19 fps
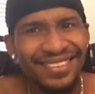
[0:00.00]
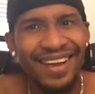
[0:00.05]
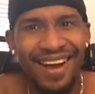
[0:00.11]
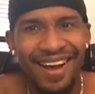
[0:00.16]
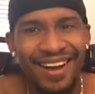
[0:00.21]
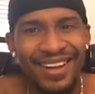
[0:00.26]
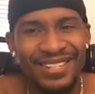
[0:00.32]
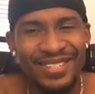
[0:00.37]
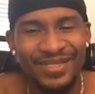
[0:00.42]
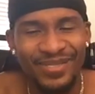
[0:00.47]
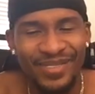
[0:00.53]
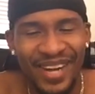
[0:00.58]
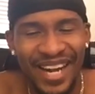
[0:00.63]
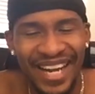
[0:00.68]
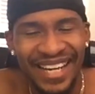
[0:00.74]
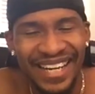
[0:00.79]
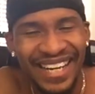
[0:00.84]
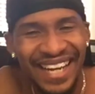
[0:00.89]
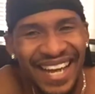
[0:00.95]
Awesome,
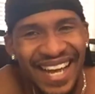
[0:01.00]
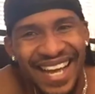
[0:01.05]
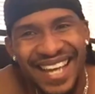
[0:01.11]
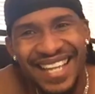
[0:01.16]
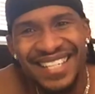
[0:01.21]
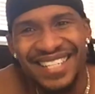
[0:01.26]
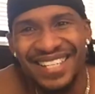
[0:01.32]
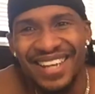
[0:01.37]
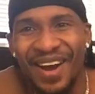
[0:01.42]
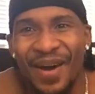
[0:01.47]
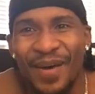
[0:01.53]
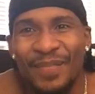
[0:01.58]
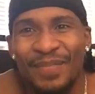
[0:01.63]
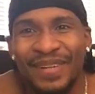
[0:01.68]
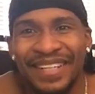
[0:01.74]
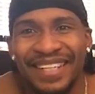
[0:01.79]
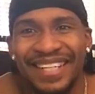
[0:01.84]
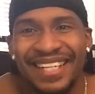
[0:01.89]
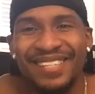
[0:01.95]
right? So
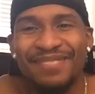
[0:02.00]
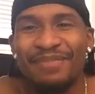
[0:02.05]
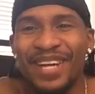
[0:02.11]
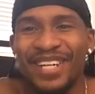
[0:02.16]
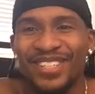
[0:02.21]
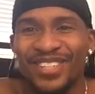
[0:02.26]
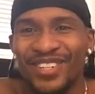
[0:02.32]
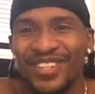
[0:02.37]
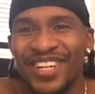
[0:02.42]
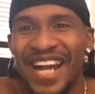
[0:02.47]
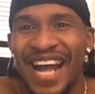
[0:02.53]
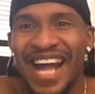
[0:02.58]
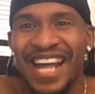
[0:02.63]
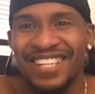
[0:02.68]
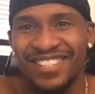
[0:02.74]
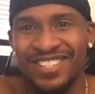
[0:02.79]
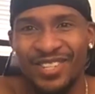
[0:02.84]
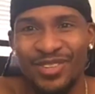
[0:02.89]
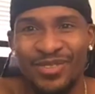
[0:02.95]
please make sure you
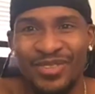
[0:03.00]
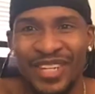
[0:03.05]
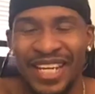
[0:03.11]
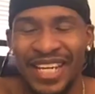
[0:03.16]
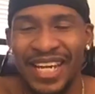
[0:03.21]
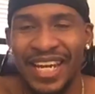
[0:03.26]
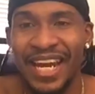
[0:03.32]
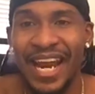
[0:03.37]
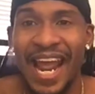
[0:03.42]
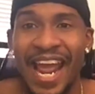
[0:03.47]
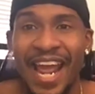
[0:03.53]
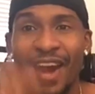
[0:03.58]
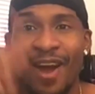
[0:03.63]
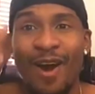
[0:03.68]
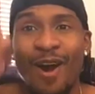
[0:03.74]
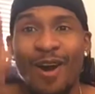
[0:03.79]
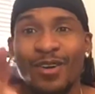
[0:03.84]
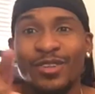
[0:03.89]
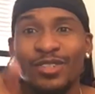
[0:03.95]
guys tune in,
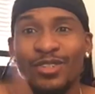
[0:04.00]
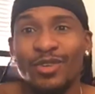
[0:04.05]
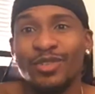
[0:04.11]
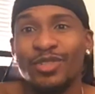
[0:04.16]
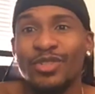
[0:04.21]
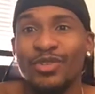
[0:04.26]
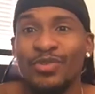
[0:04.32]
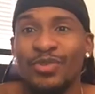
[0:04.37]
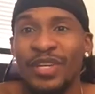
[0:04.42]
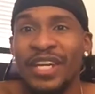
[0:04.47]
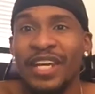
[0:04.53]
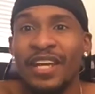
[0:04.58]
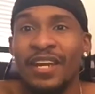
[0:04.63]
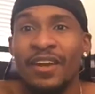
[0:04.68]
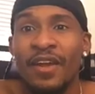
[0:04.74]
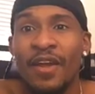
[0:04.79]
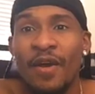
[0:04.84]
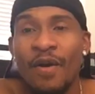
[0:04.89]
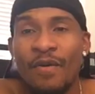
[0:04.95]
and also tune
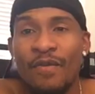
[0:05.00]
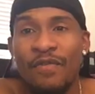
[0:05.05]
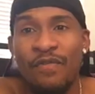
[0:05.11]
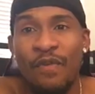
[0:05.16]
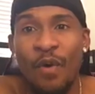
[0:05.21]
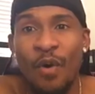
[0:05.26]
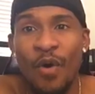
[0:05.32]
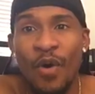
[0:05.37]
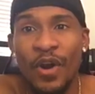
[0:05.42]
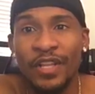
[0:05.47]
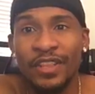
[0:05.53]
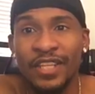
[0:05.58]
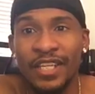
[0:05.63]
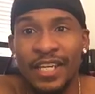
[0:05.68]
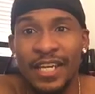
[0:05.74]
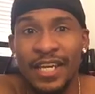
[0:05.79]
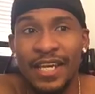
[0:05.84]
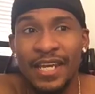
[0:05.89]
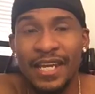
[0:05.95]
in for
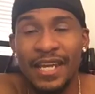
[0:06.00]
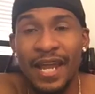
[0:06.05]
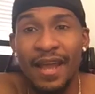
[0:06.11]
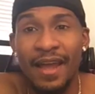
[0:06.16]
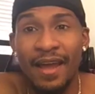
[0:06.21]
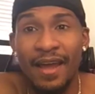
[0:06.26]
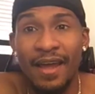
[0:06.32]
the